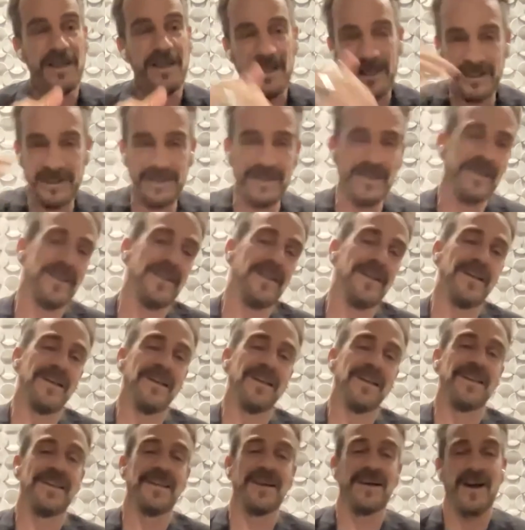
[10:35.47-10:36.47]
in
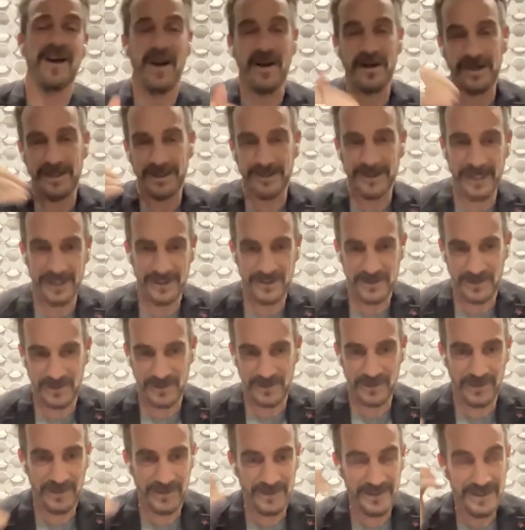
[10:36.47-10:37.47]
the architecture,
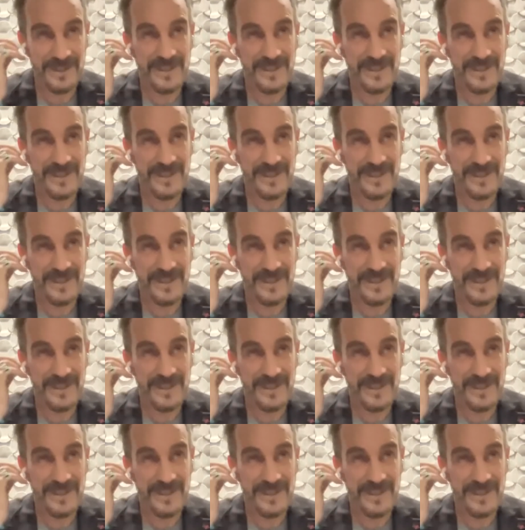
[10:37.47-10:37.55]
no?